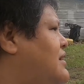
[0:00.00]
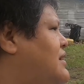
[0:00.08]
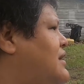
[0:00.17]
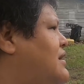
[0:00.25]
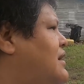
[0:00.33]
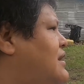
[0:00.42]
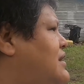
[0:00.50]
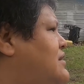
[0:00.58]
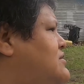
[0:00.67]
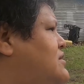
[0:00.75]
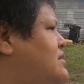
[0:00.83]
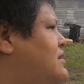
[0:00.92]
I think
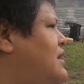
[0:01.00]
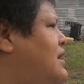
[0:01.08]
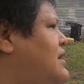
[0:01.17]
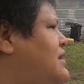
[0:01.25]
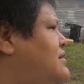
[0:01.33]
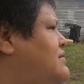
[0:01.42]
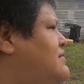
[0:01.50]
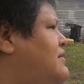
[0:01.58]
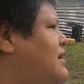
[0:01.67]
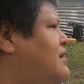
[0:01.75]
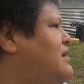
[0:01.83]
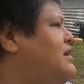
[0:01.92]
Alicia, Alice
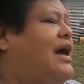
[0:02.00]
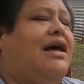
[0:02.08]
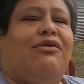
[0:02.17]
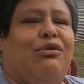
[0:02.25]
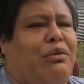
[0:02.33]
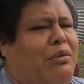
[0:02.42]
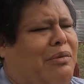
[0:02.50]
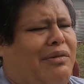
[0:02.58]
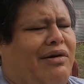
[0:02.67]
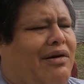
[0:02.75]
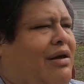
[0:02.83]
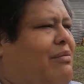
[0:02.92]
Stuckey. I don't remember
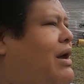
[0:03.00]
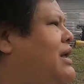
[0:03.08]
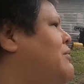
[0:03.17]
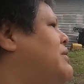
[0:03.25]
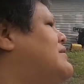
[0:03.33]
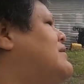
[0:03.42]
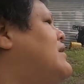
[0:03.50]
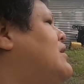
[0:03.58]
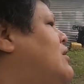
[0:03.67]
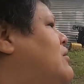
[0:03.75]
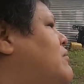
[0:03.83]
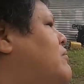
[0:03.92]
her name. Huh? Anyway,
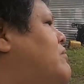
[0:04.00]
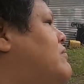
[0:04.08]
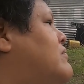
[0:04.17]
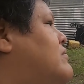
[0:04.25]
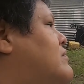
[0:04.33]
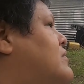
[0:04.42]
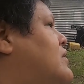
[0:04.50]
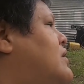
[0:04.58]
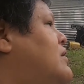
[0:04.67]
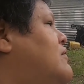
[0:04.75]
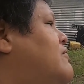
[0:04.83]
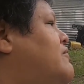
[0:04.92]

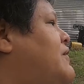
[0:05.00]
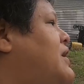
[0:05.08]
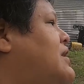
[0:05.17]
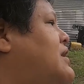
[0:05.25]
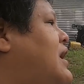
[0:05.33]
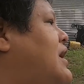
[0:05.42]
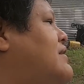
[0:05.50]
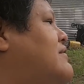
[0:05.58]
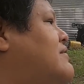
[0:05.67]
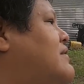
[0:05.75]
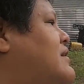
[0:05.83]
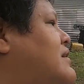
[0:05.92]
oh, fight
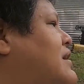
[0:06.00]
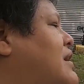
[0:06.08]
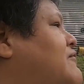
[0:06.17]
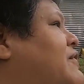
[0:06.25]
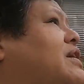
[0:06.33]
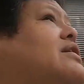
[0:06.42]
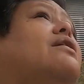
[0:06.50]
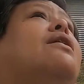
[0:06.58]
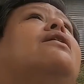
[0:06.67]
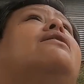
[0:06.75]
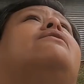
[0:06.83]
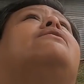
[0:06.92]
cats, cat fight.
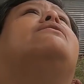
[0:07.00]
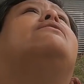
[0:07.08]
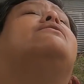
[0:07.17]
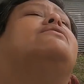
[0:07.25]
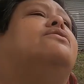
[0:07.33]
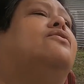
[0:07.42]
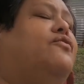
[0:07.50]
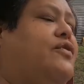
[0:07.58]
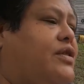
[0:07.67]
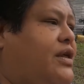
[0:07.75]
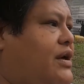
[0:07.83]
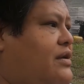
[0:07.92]
oh Uh, you
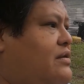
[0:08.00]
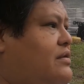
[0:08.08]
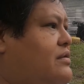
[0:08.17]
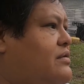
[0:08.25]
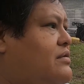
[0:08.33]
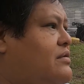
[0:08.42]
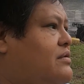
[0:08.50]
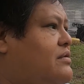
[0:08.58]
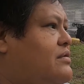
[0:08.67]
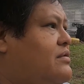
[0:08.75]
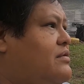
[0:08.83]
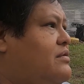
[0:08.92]
feel that?
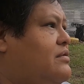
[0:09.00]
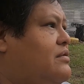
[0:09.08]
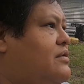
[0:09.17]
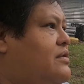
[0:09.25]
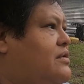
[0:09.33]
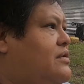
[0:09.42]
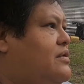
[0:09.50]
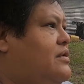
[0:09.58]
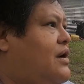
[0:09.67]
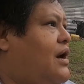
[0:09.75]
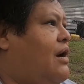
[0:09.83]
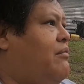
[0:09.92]
Yeah.
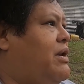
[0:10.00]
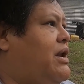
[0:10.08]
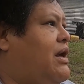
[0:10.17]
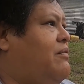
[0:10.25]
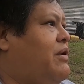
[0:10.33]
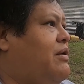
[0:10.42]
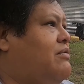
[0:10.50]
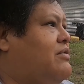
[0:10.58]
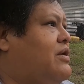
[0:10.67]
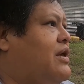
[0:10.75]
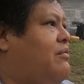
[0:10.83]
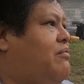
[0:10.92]
No. I'm gonna not be able
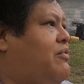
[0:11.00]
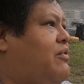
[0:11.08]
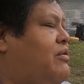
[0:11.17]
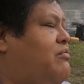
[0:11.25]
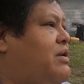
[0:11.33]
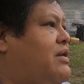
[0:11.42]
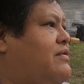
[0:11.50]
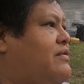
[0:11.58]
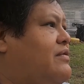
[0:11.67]
to get green beans.